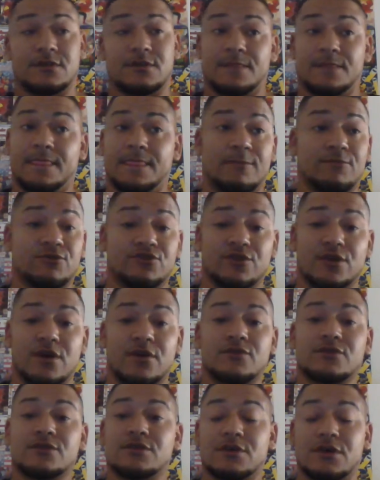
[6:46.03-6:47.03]
I'm
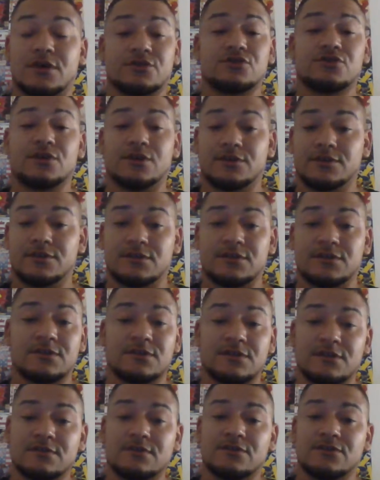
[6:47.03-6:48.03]
sorry, Young Justice
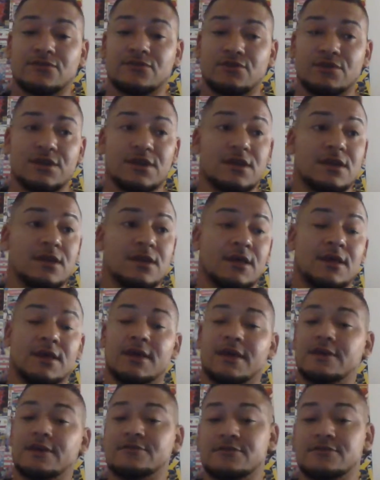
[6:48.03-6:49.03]
season 3
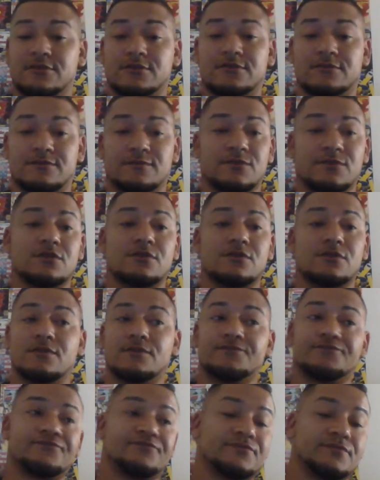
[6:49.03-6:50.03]
is just,
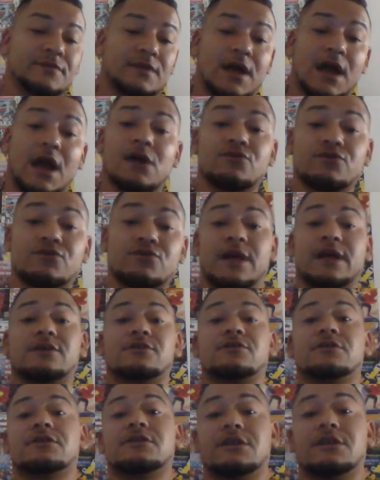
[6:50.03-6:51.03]
I was
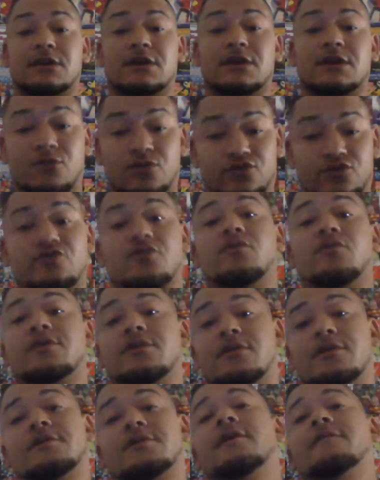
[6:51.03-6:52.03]
actually thinking it was going
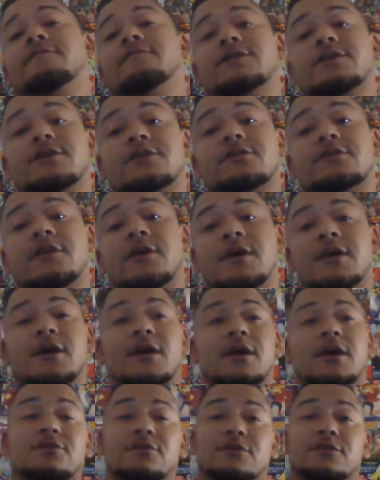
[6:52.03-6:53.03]
on Netflix
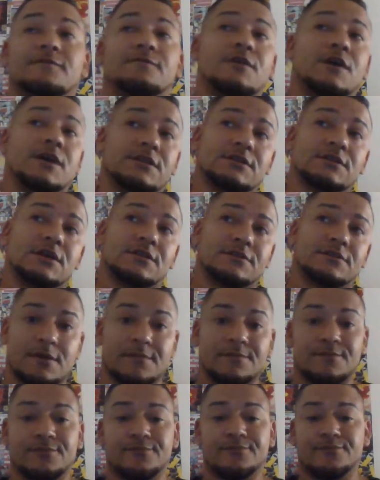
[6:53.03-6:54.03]
until I find out that,
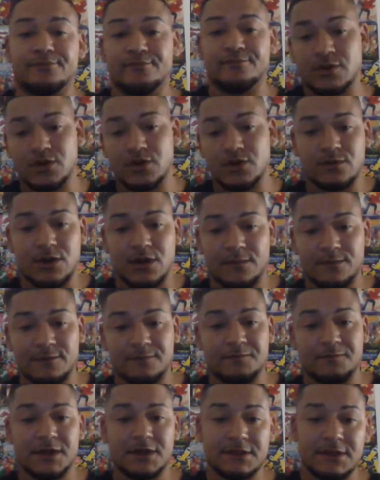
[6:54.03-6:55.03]
boom, come to
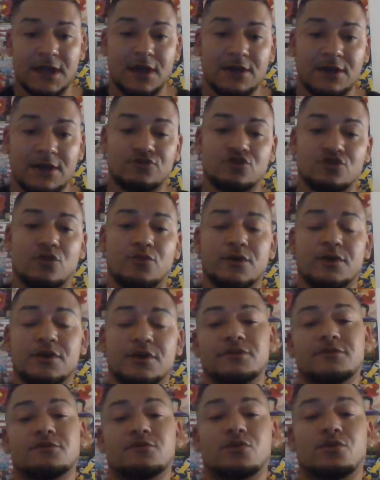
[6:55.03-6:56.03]
find out it's going
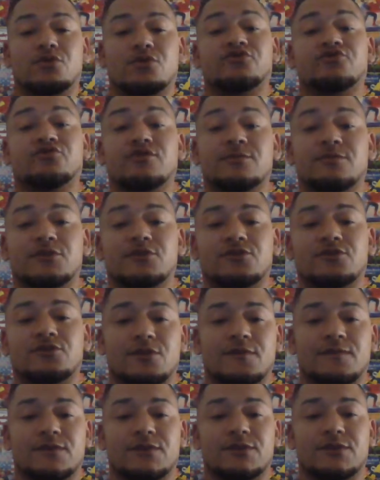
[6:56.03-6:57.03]
on their own streaming
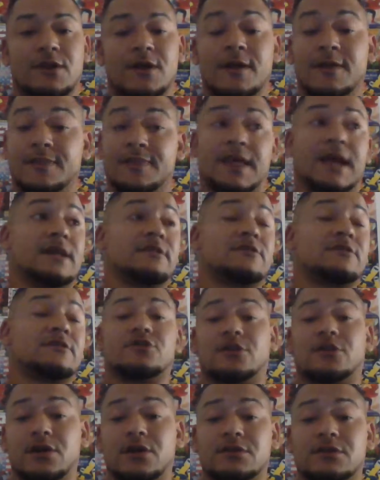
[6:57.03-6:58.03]
service. That
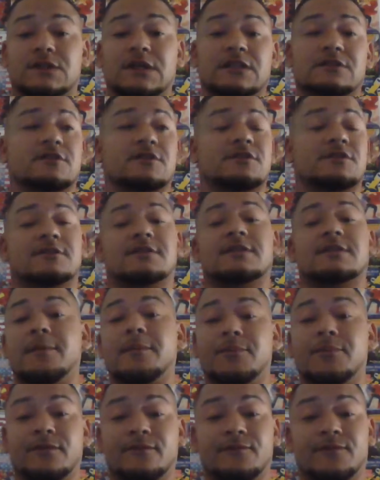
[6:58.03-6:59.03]
sucks. That's a
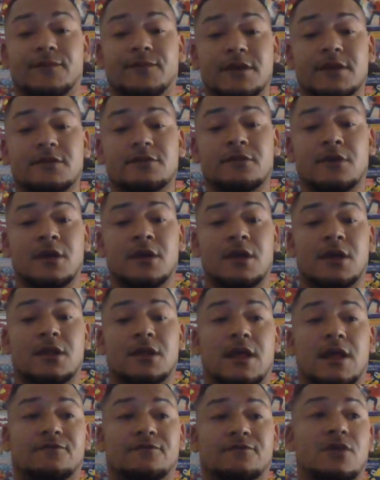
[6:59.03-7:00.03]
slap in the face.
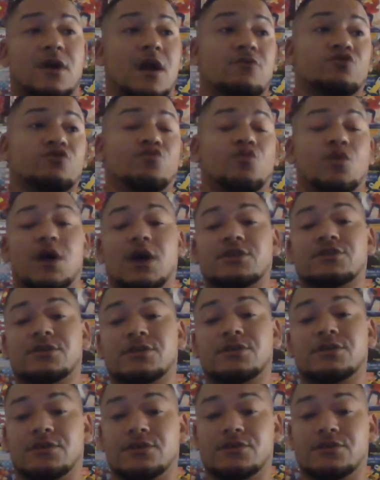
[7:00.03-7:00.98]
After I was watching Young